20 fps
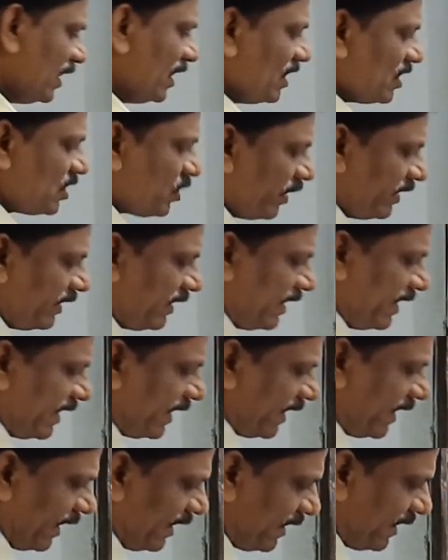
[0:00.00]
So in the
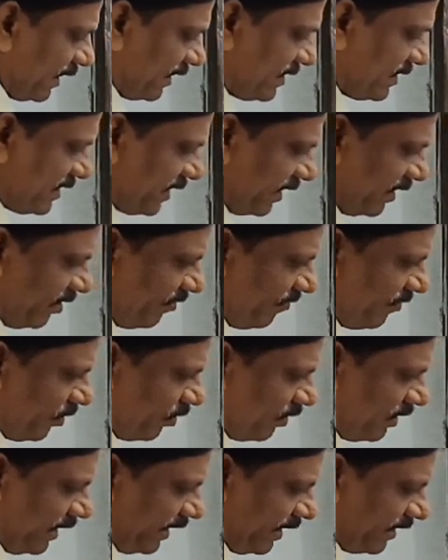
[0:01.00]
nickel crystal, if
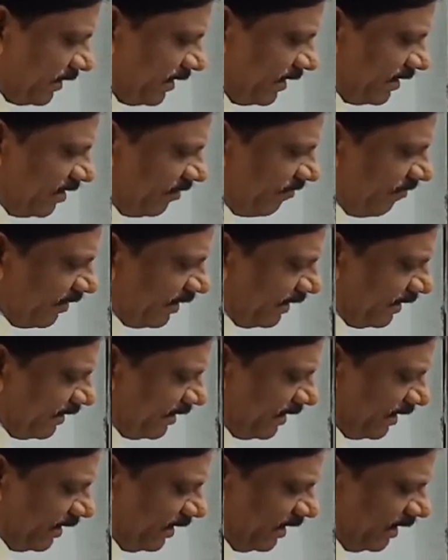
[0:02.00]
you take the
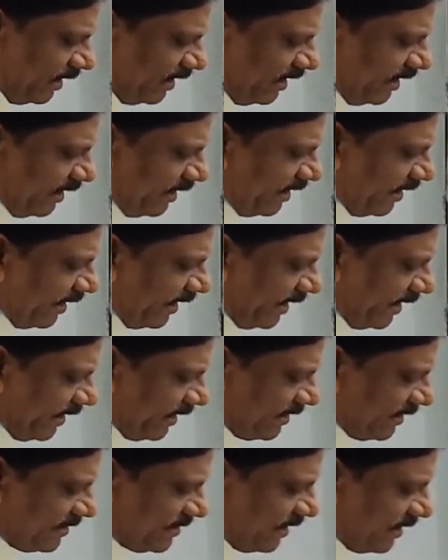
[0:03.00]
different
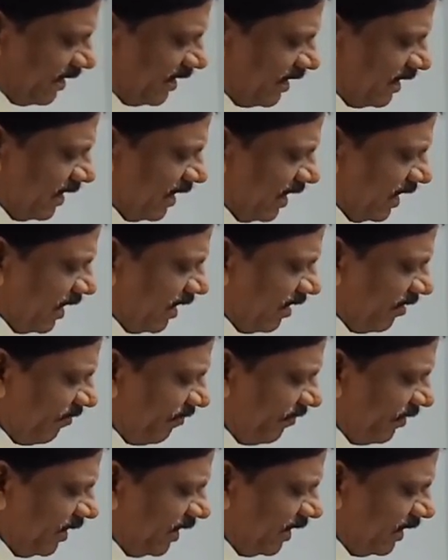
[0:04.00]
layers of
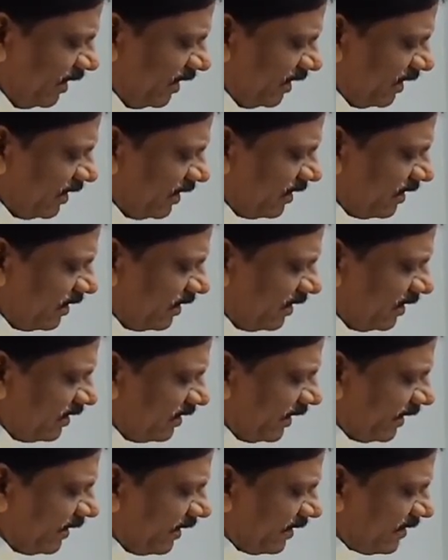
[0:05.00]

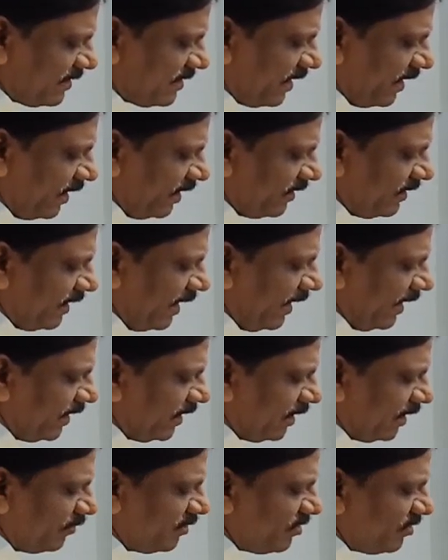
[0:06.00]
the crystal, the
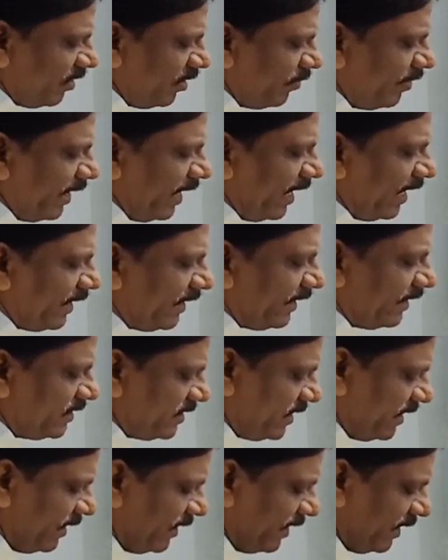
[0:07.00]
atoms will be
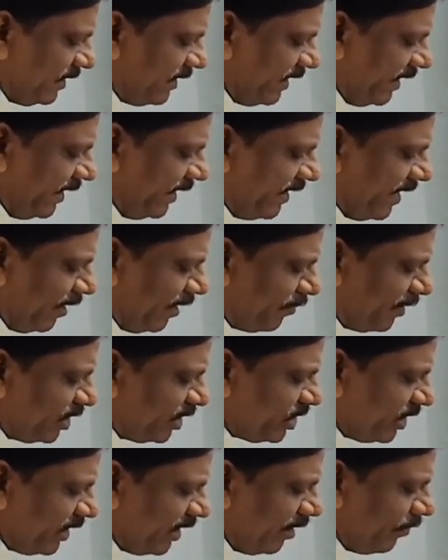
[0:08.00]
arranged in a
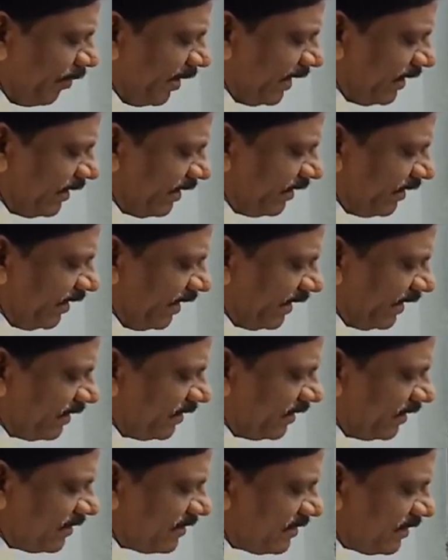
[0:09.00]
three-dimensional pattern like
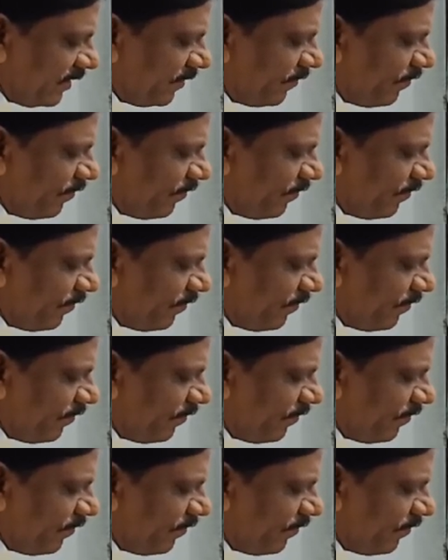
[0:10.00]
this.